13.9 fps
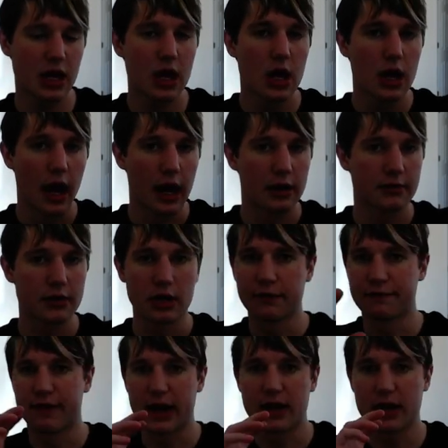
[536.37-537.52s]
and, you know, fight
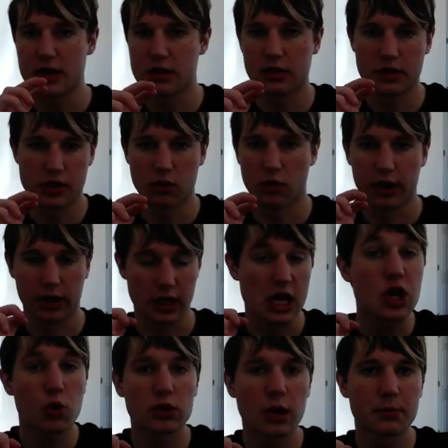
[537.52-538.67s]
either, you know, like equal
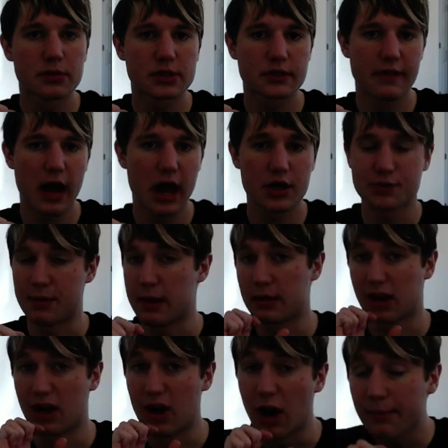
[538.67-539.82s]
numbers advantage, maybe the
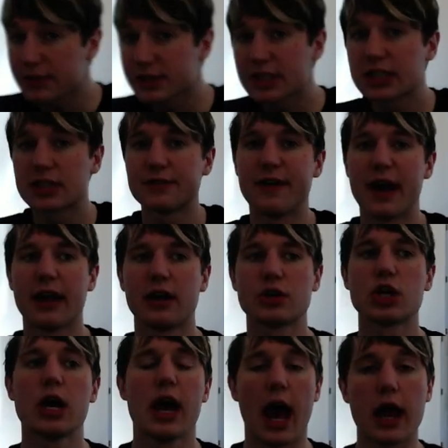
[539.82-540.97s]
numbers disadvantage.
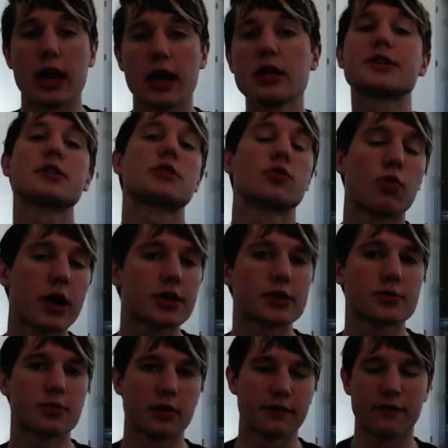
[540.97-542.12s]
And in situations where you're
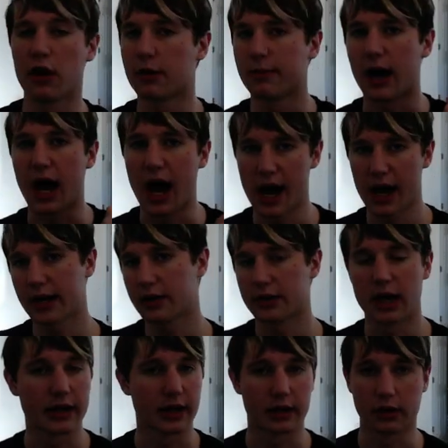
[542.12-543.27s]
falling behind, you're not
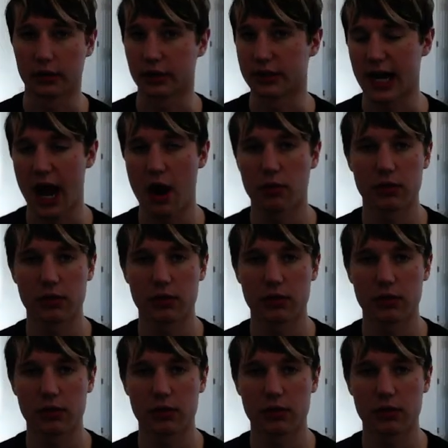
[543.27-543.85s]
getting early towers, you're